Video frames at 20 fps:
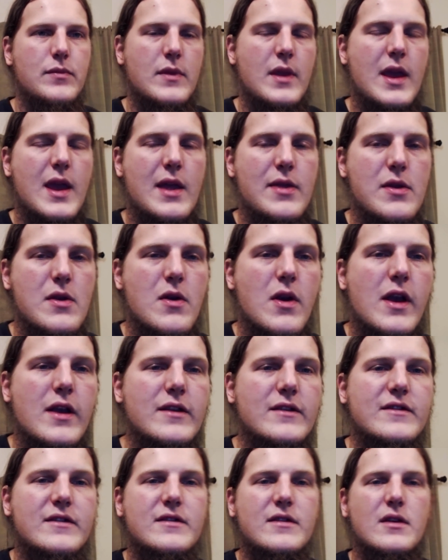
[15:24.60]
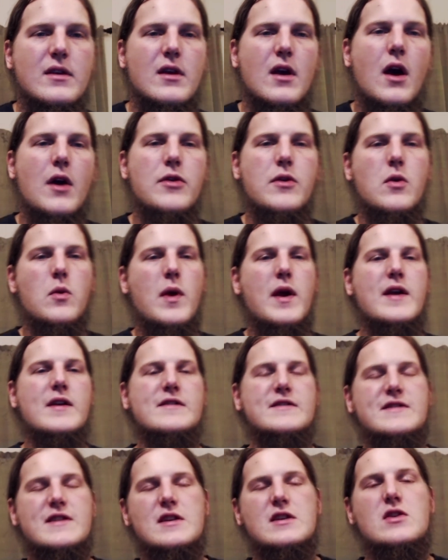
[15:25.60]
And there is other
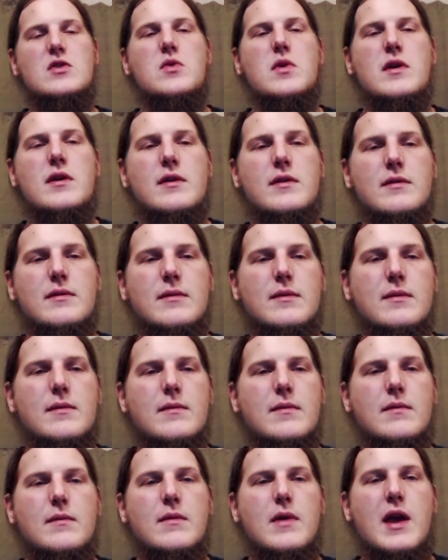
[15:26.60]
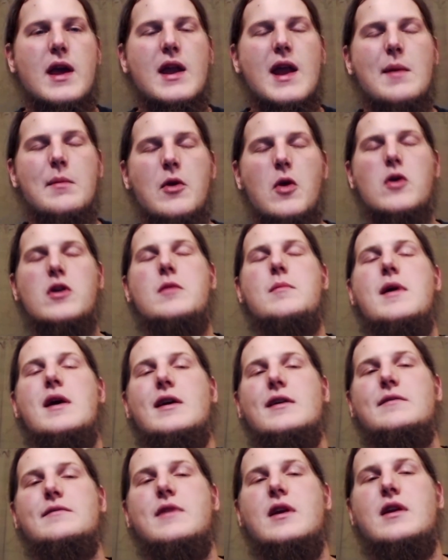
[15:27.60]
ways to do it. And I'm going to make
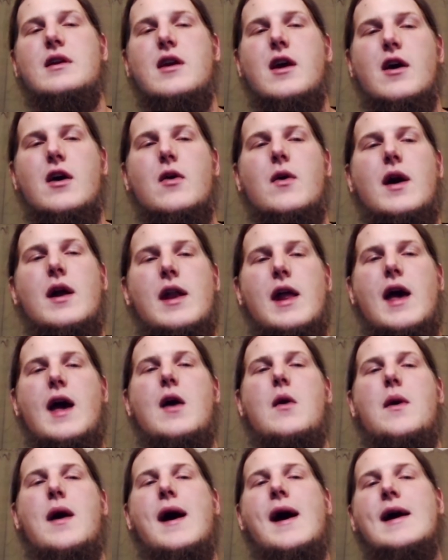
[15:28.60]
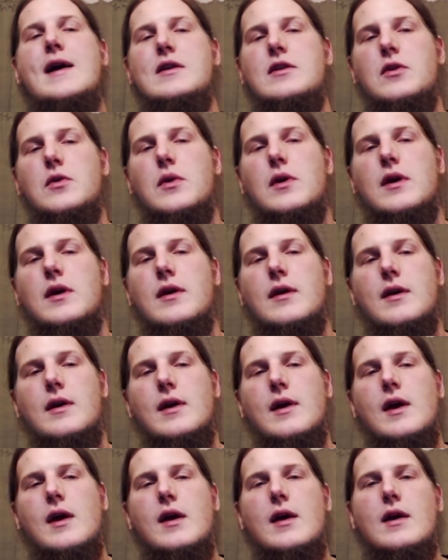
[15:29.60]
a video on how I do it.
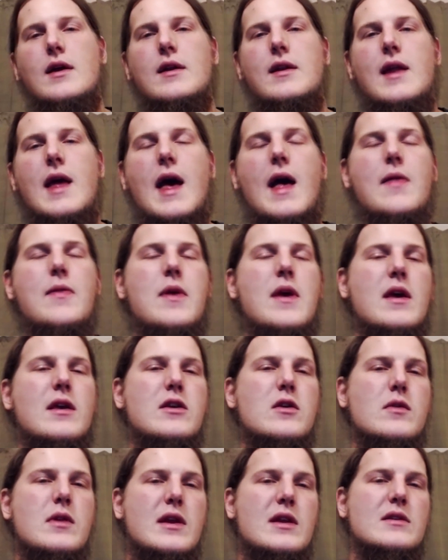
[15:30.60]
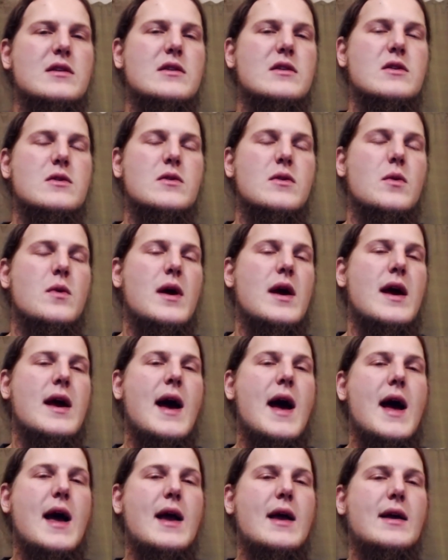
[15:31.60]
Not that you need to do the way
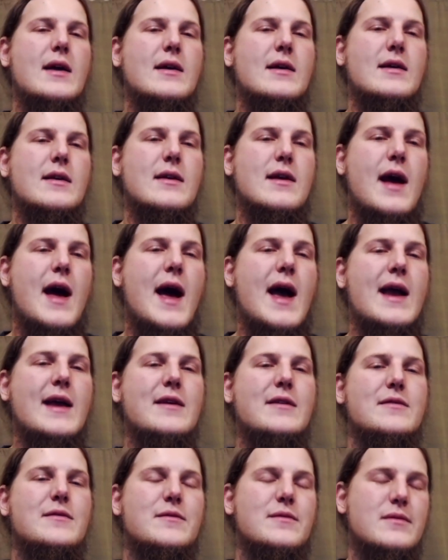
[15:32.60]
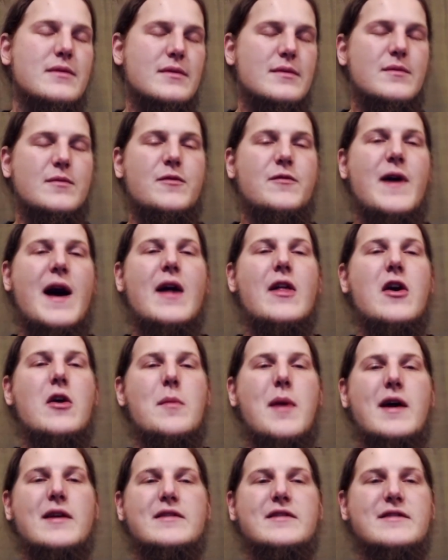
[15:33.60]
I follow
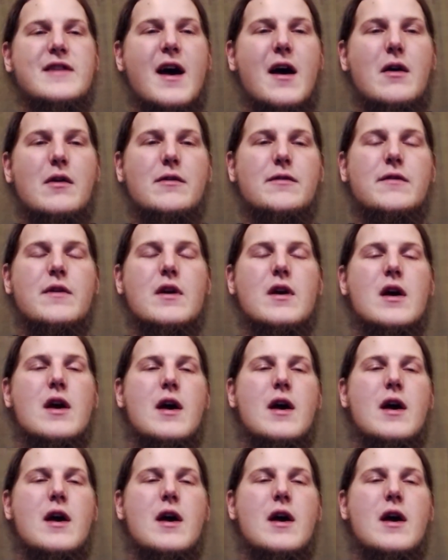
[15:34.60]
myself,